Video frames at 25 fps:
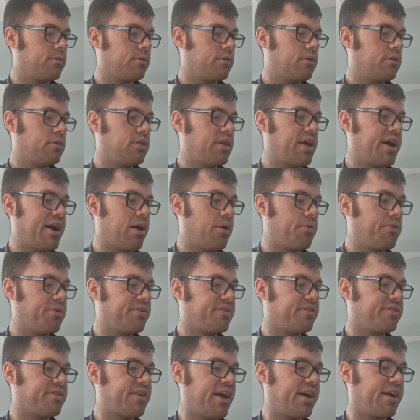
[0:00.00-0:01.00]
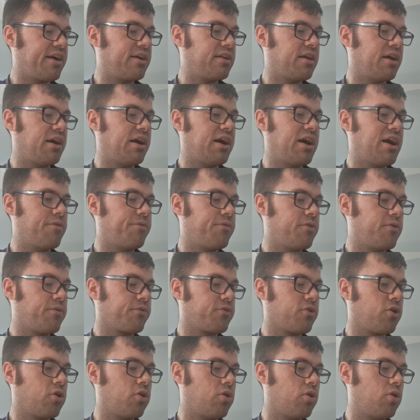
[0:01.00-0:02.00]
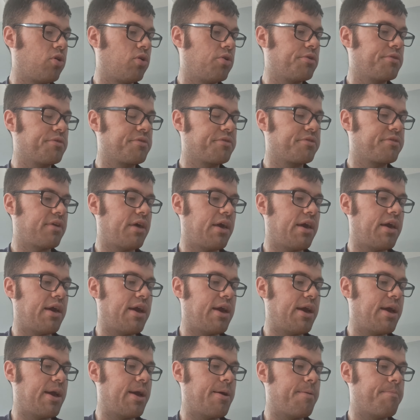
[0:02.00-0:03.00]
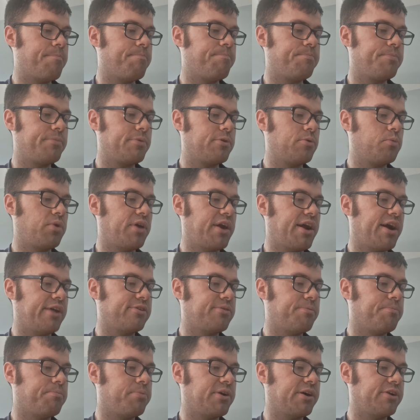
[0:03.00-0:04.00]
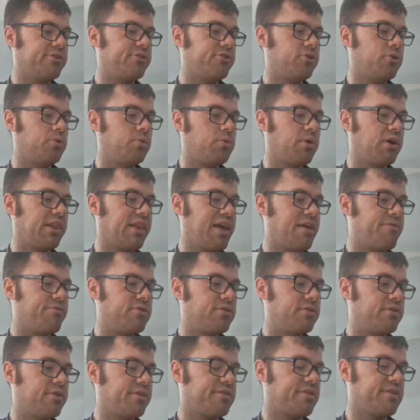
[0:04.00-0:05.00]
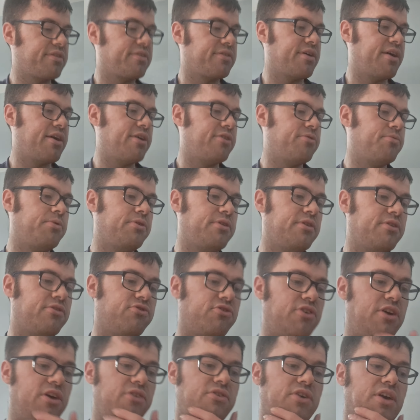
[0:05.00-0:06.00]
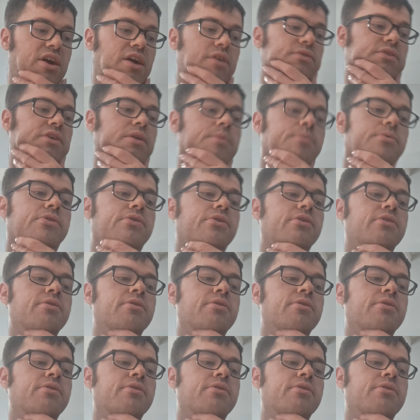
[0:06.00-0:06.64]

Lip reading: Now the second half, of course, we had a brand new 11. As I said, we did change at halftime.